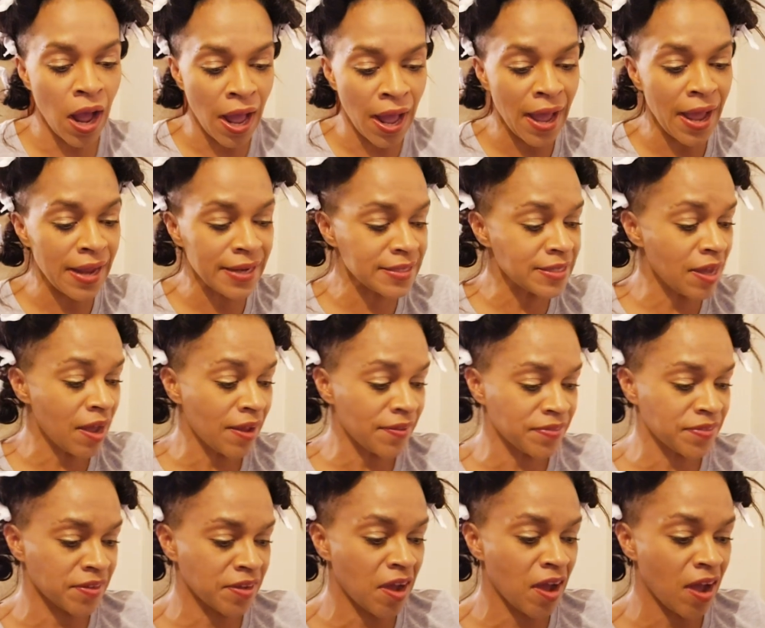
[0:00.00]
I
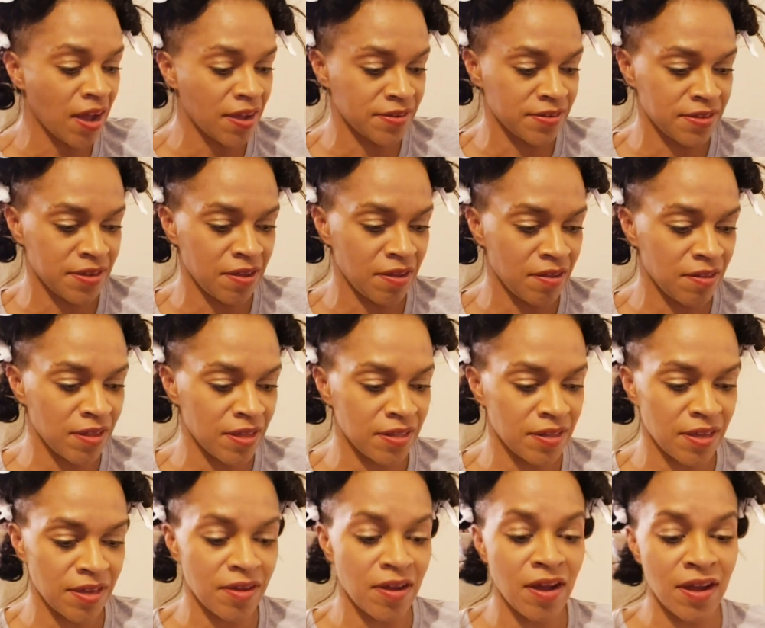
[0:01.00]
got the cottonelle. I
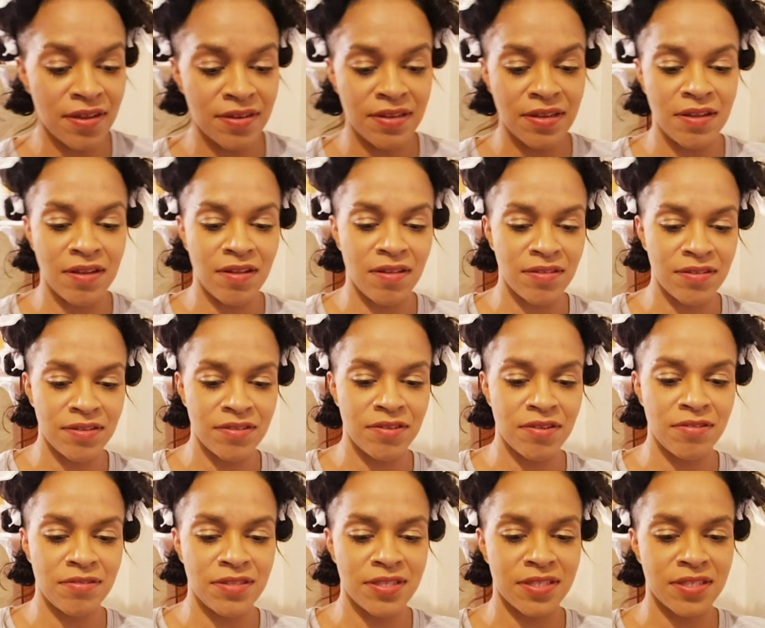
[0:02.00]
like cottonelle, you
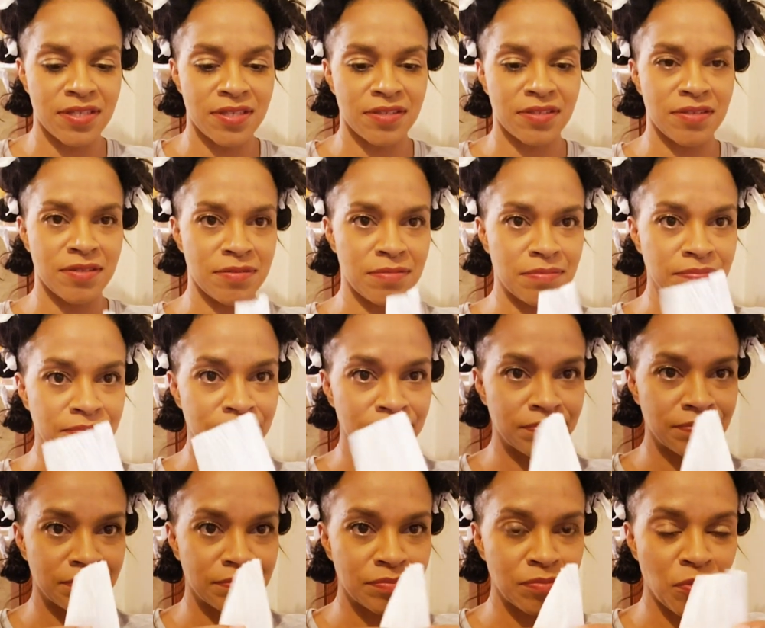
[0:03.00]
know, it's like the
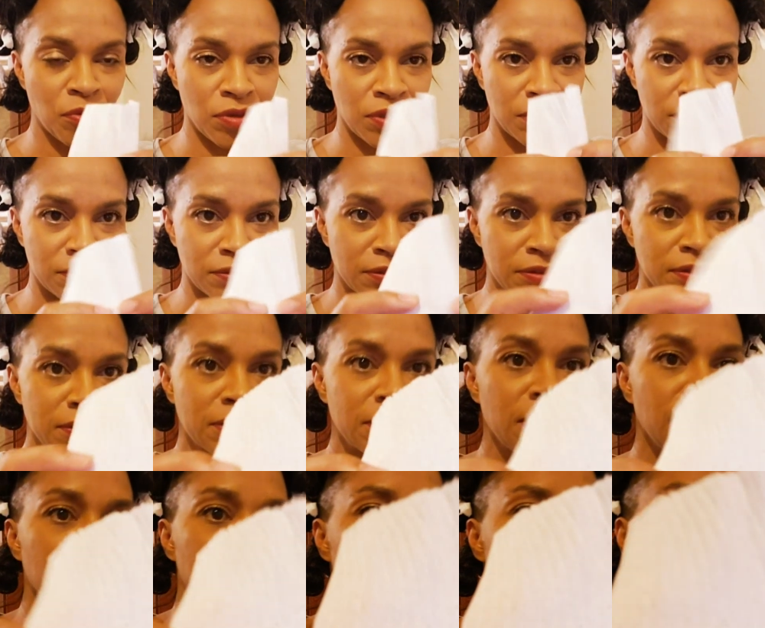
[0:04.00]
more, you
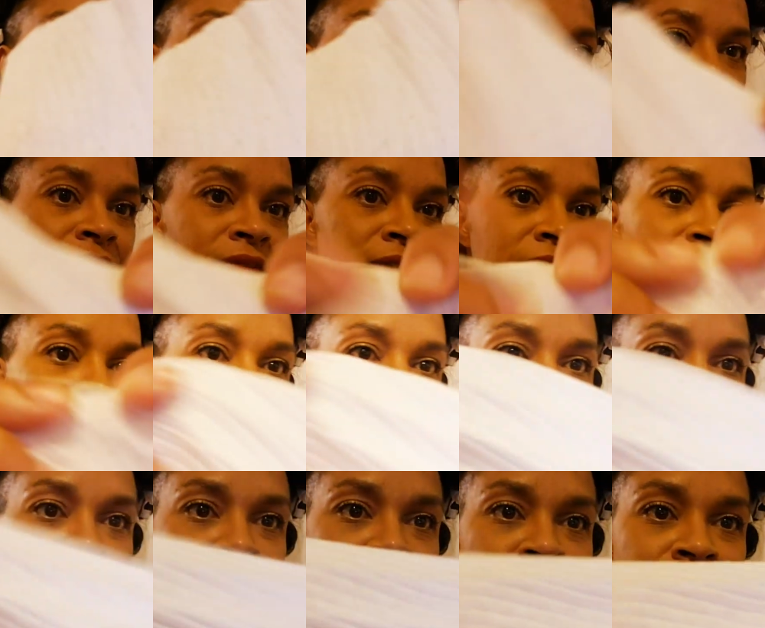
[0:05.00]
know, see
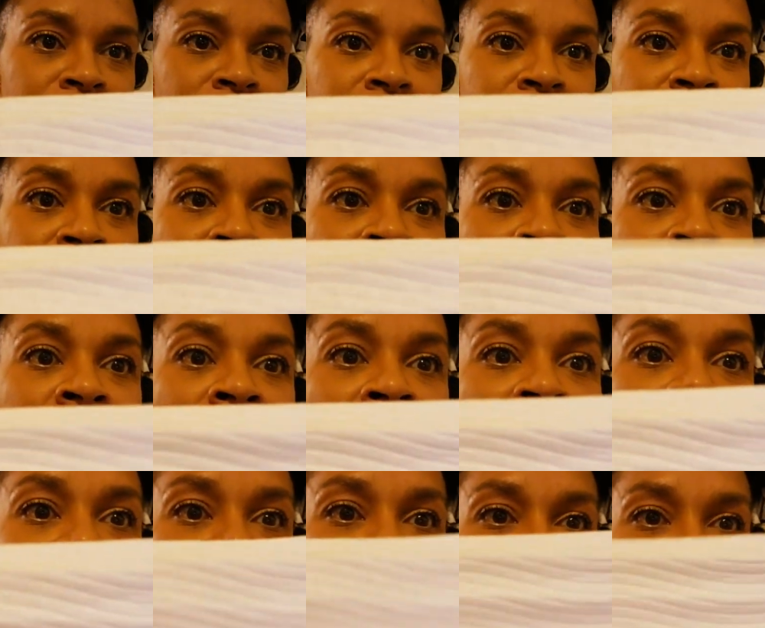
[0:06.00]

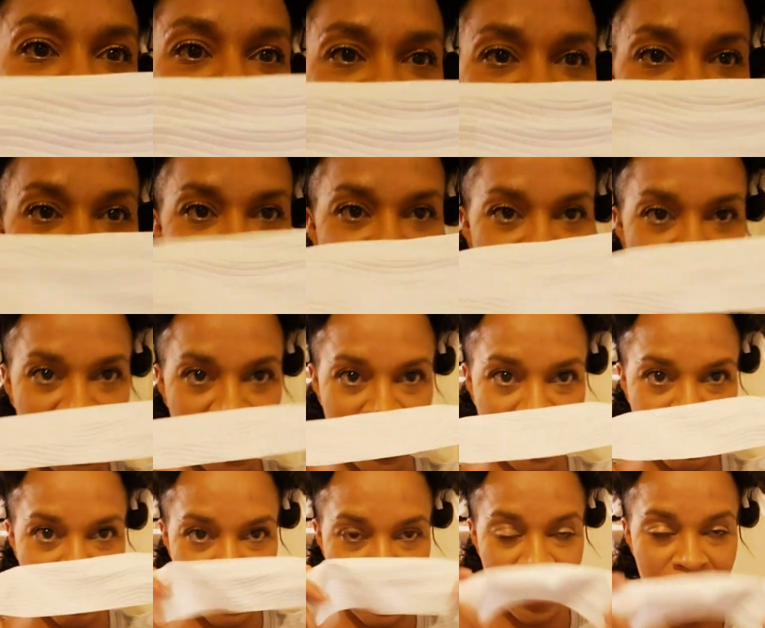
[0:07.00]
that, the ridges, I
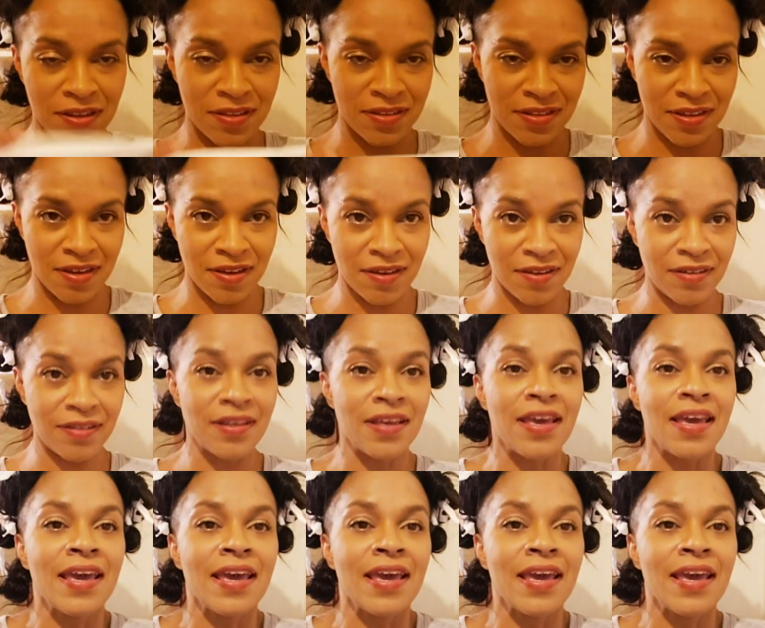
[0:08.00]
like the cottonelle.